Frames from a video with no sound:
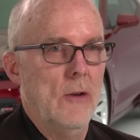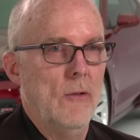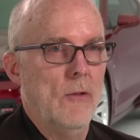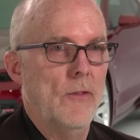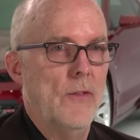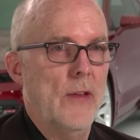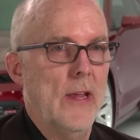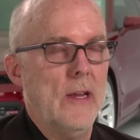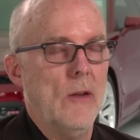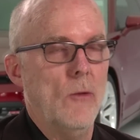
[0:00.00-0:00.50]

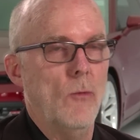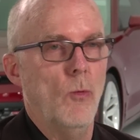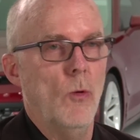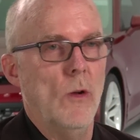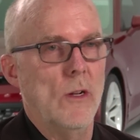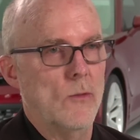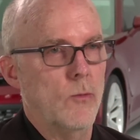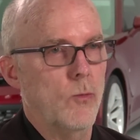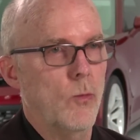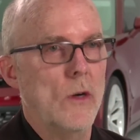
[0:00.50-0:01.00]
We've taken
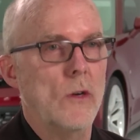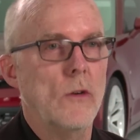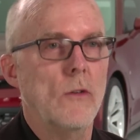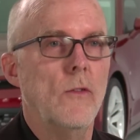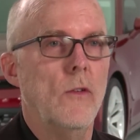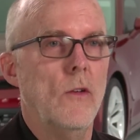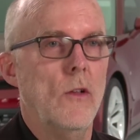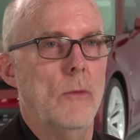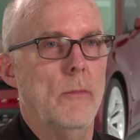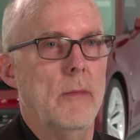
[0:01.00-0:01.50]
what's
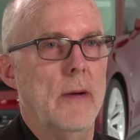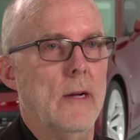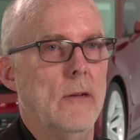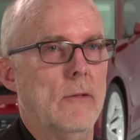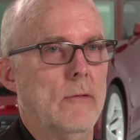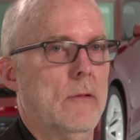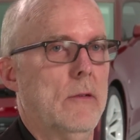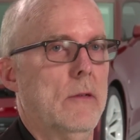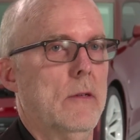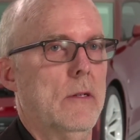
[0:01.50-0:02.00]
wonderful
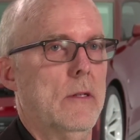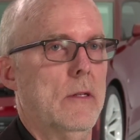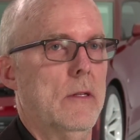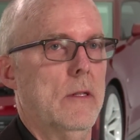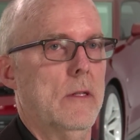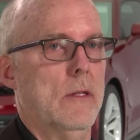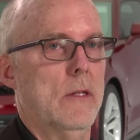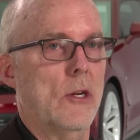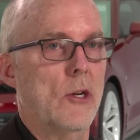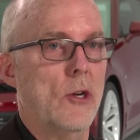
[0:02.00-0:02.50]
about
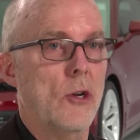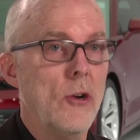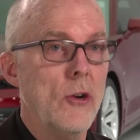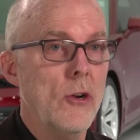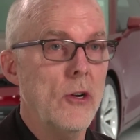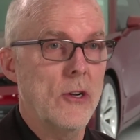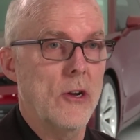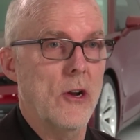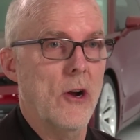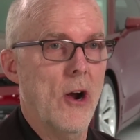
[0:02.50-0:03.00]
the
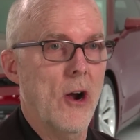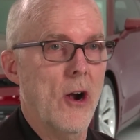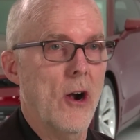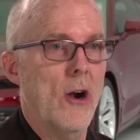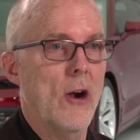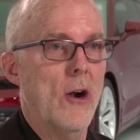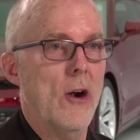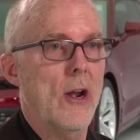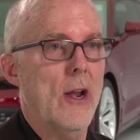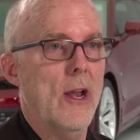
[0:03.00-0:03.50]
current
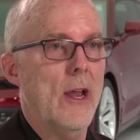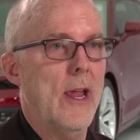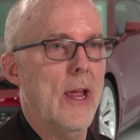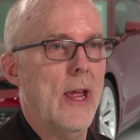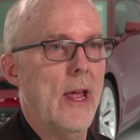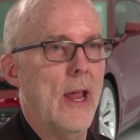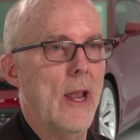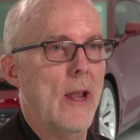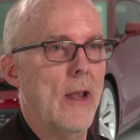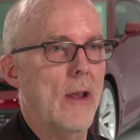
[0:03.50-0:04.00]
car
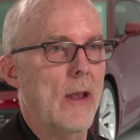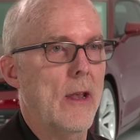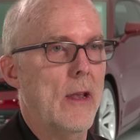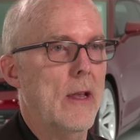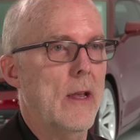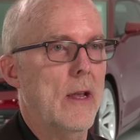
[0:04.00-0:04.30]
and